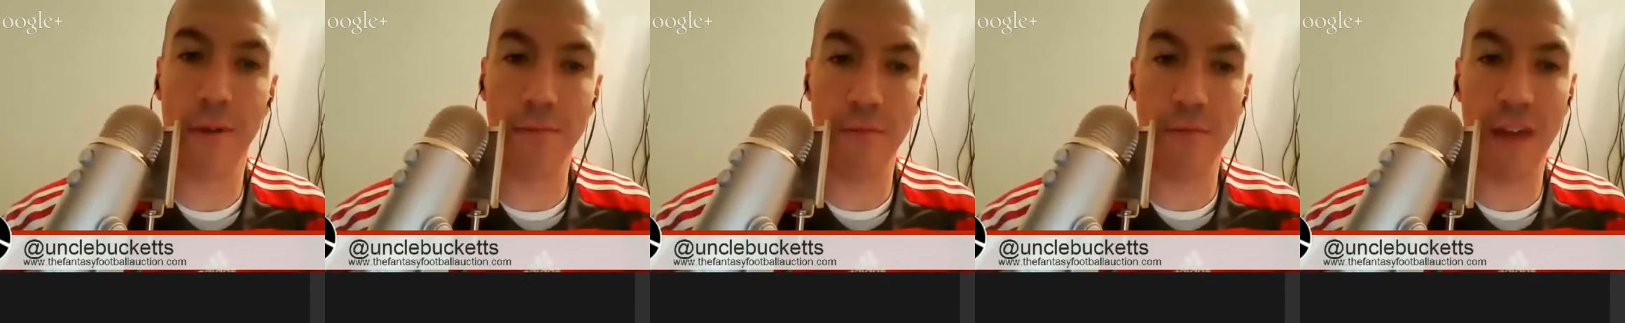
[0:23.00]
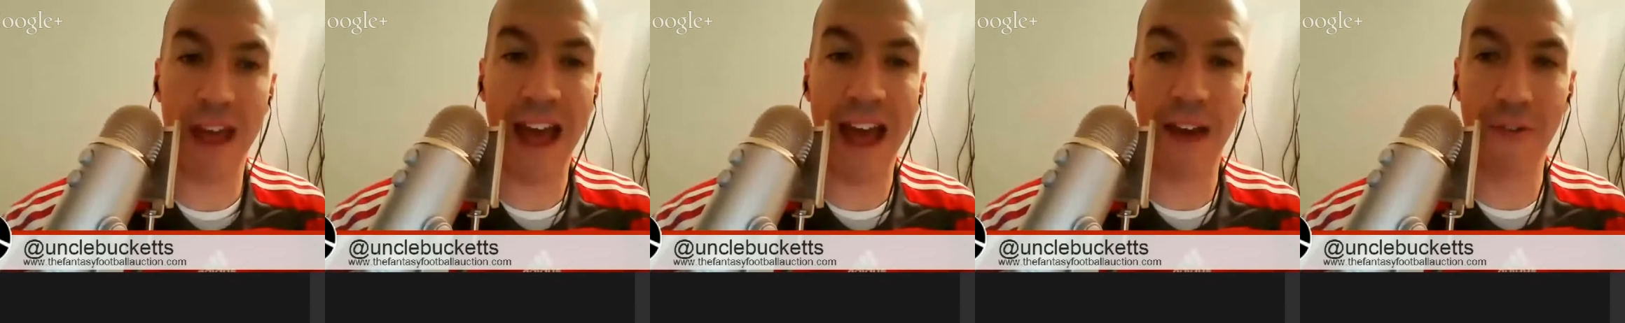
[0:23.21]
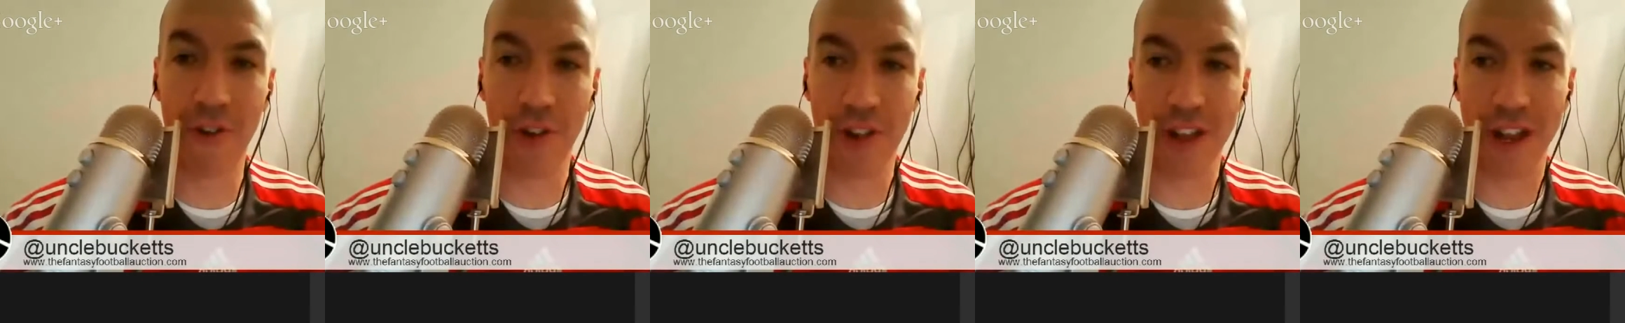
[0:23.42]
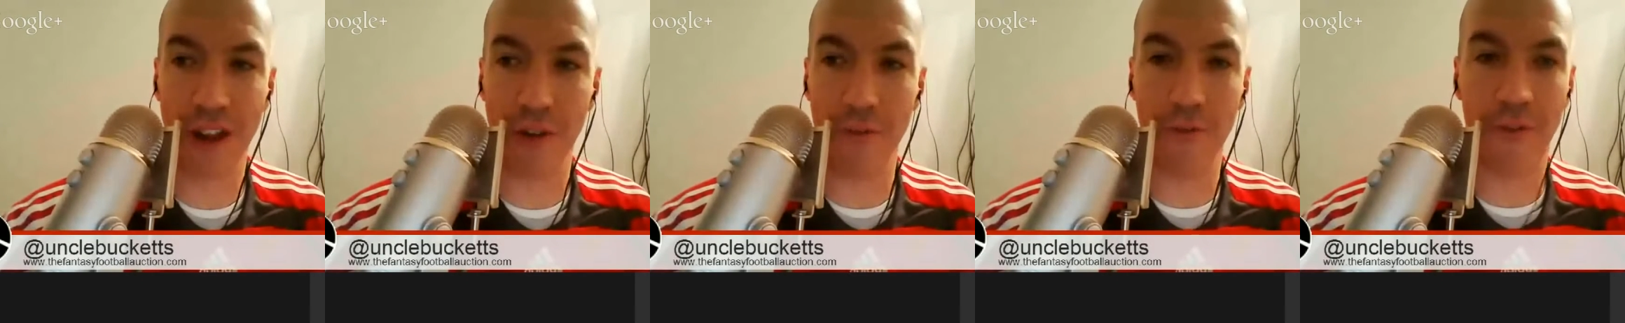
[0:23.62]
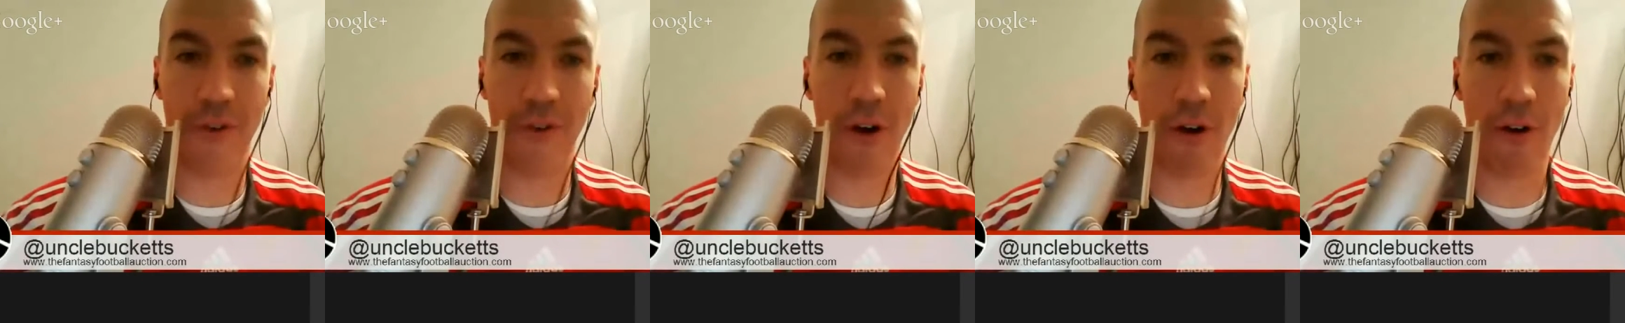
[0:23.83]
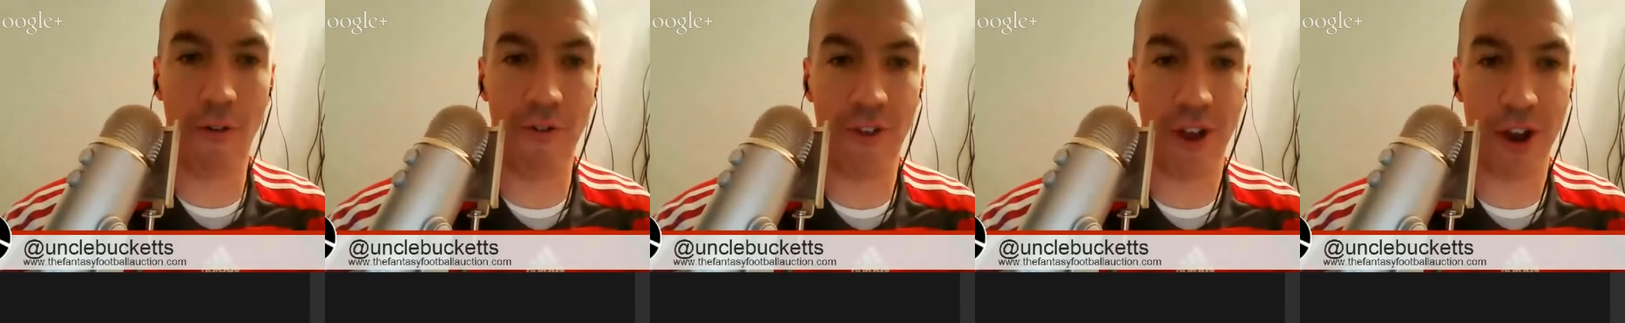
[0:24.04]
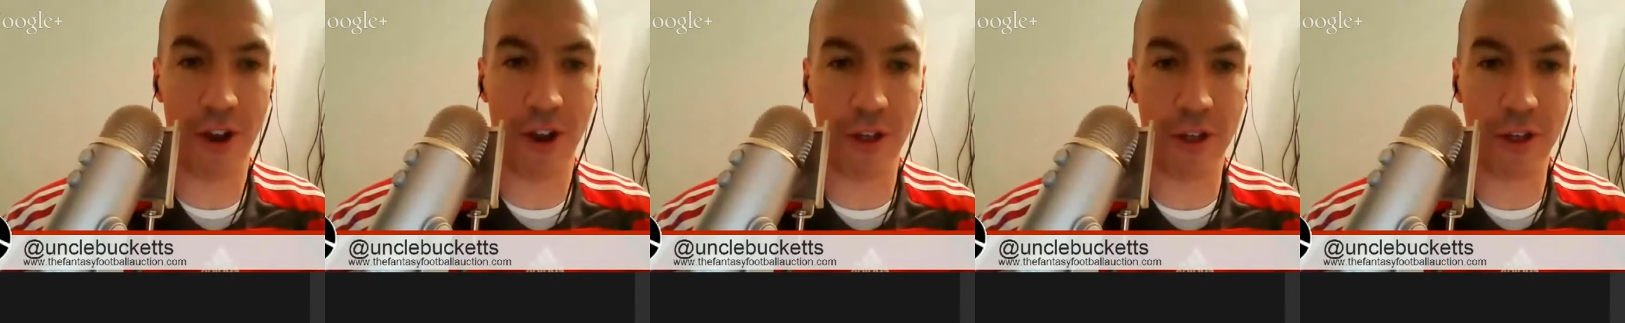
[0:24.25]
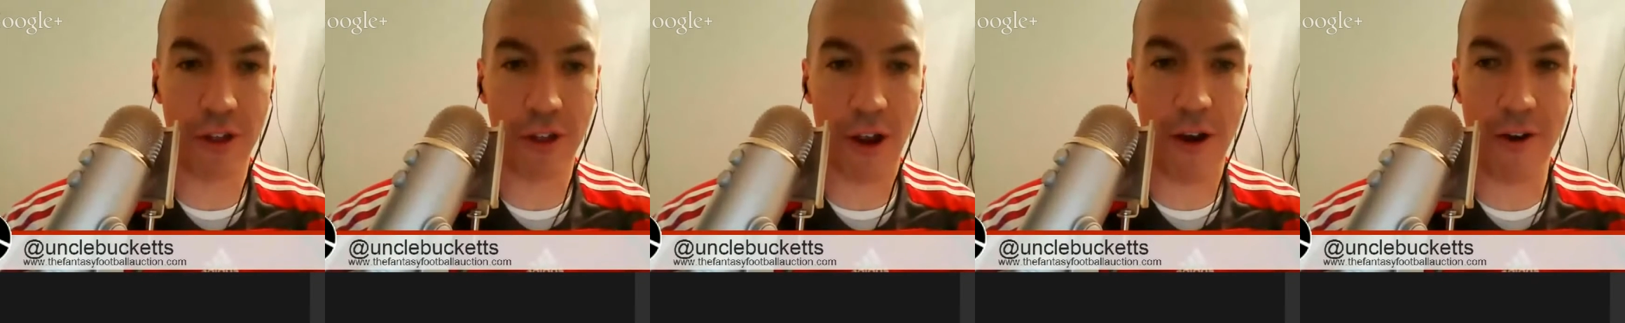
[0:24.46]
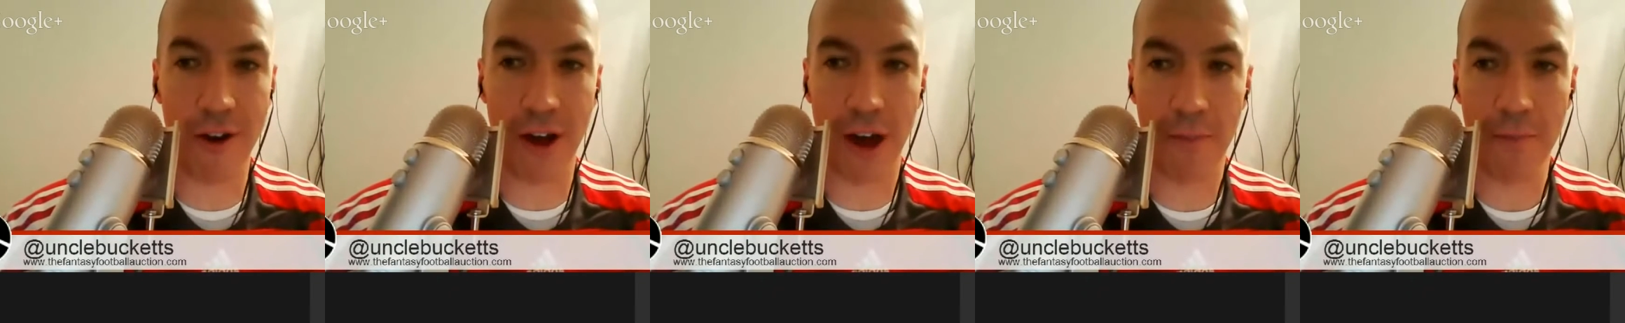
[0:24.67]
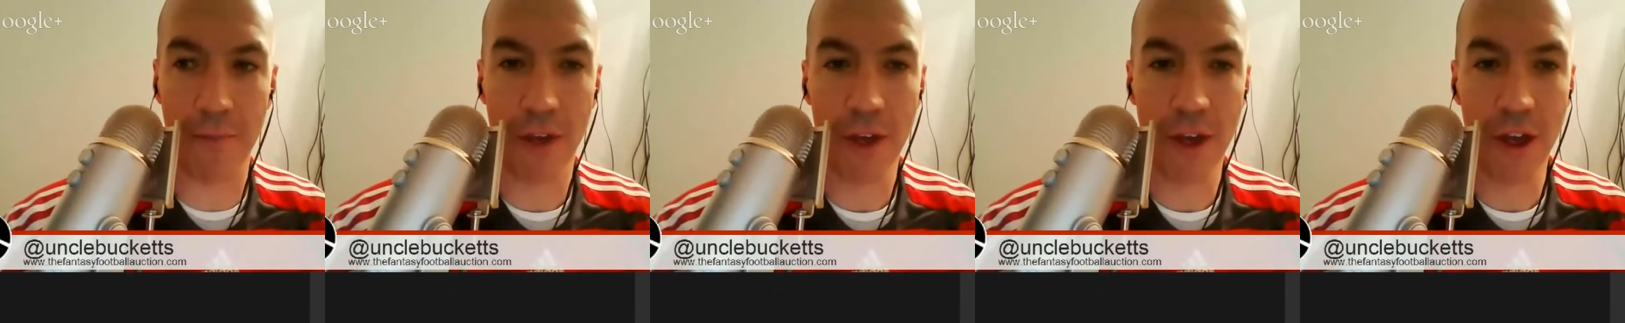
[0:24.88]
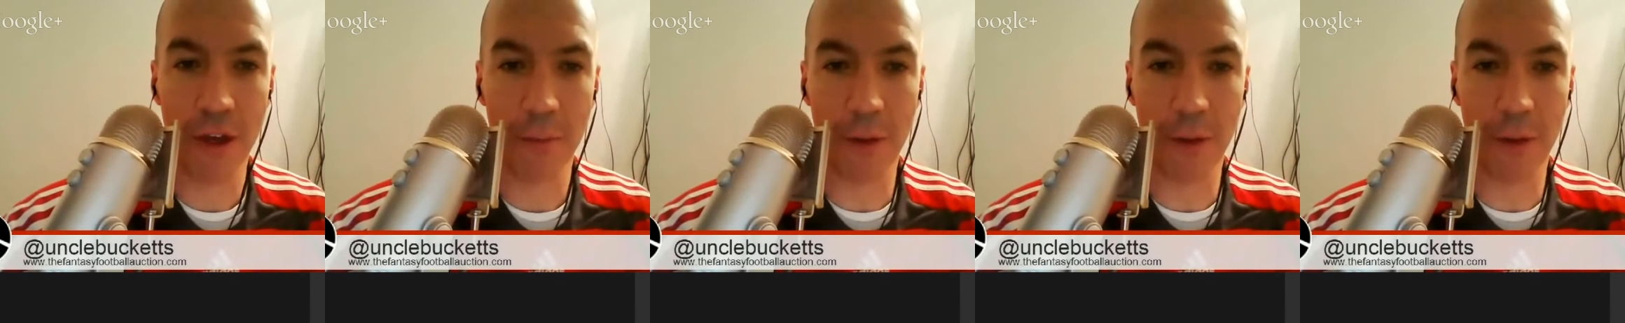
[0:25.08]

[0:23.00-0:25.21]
heavily involved in a startup.